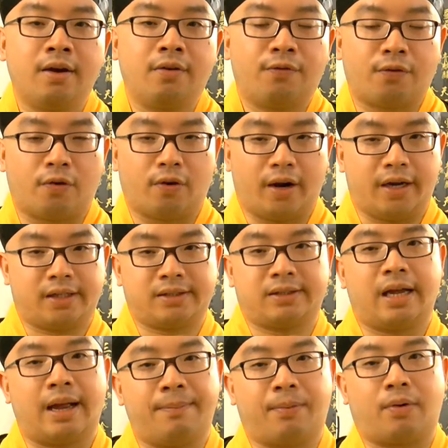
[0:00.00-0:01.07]
For
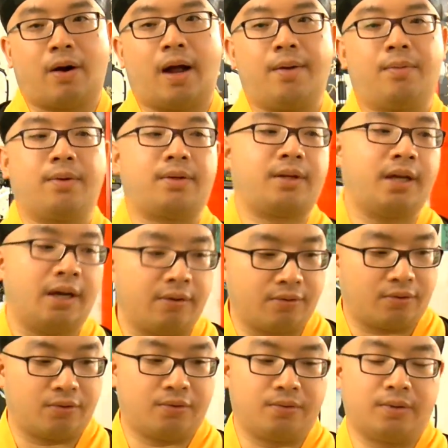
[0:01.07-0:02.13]
example, I will tell
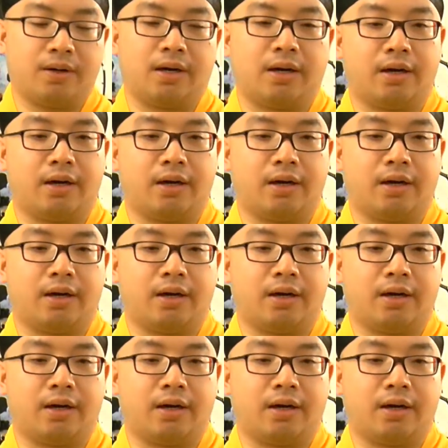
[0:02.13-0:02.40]
you,